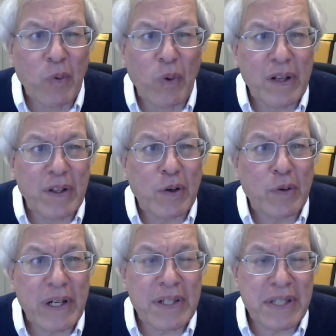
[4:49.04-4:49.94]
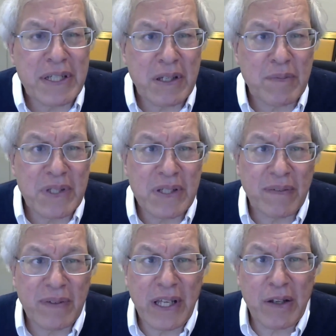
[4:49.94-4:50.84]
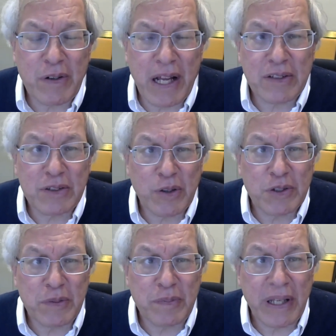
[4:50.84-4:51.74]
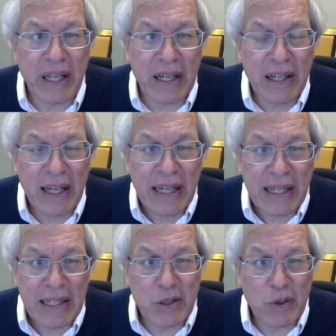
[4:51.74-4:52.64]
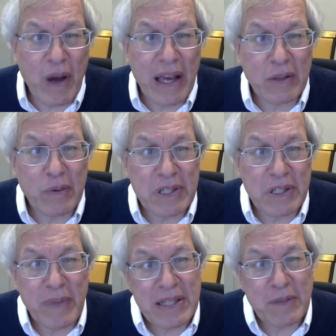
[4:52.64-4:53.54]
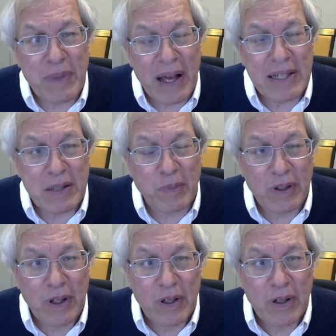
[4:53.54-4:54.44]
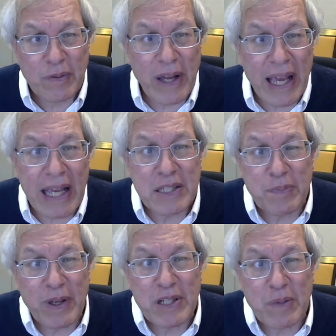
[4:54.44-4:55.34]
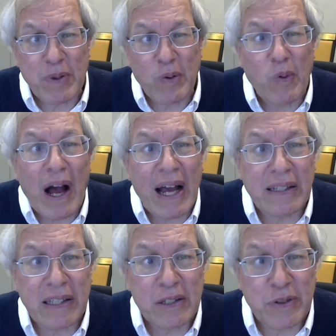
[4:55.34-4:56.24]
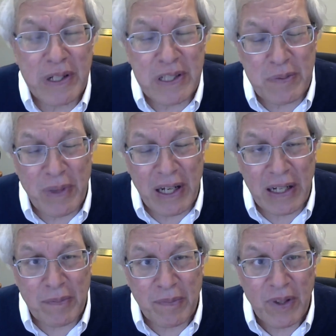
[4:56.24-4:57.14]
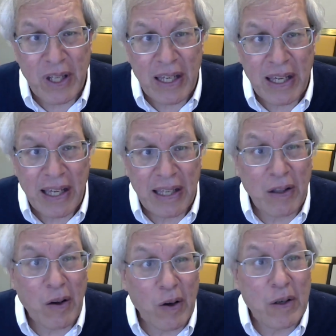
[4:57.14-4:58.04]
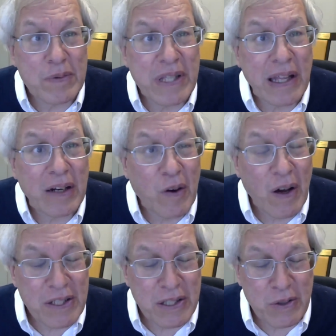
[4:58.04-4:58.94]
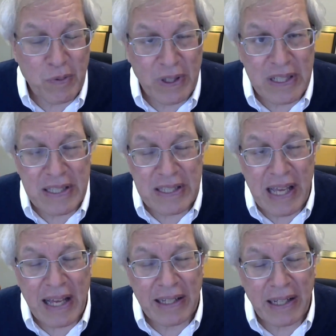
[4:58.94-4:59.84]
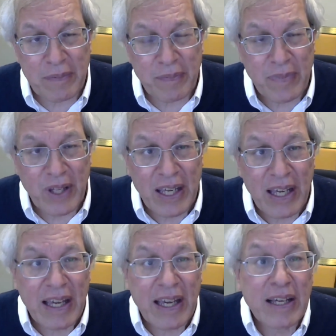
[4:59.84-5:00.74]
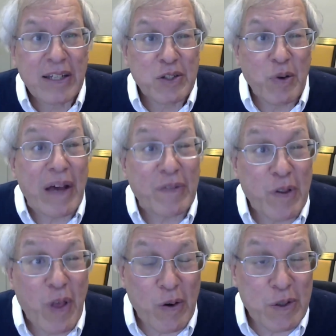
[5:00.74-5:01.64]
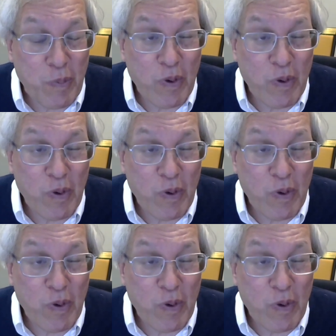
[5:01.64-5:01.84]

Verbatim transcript: think one of the criticisms the internet and social media is the way in which it makes it possible for hate speech to be widely transmitted and the harms that that causes within society. So after those